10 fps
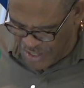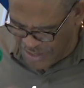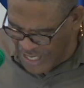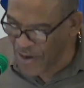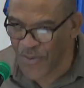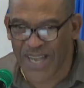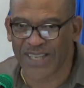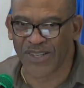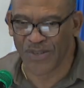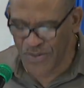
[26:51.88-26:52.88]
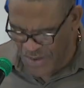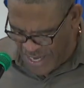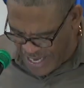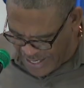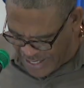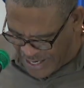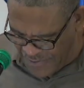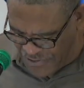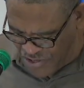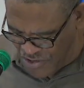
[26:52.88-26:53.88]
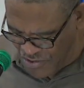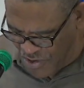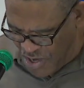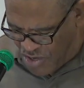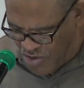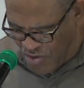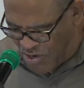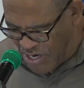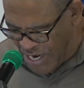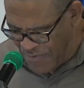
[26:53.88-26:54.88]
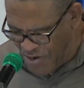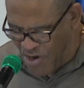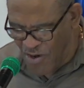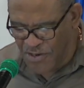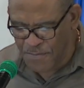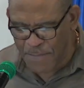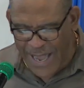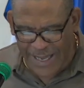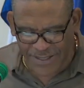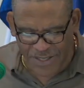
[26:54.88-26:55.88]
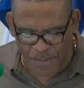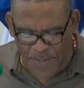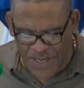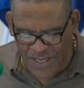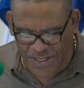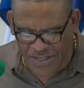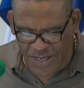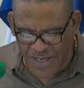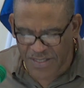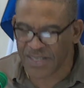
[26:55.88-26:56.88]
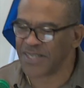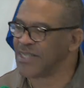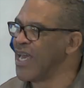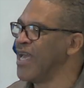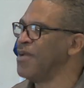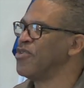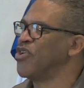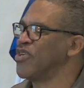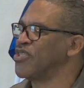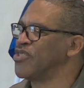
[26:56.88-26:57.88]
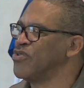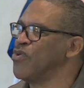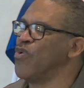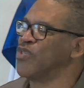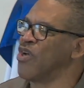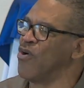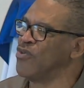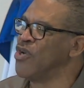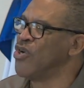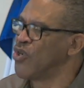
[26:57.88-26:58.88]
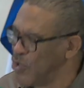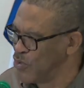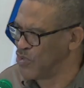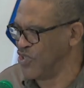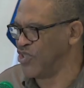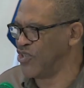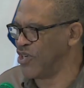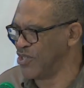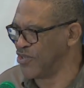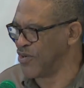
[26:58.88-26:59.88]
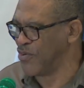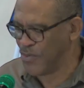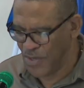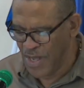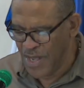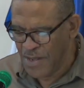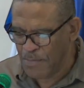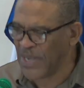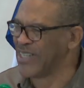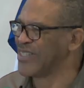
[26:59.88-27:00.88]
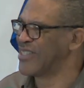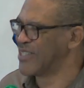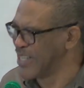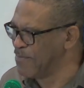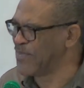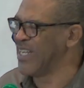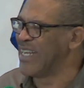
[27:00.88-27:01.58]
direct you, and govern you, you are never going back to being the same Christian who was on cruise control. Because something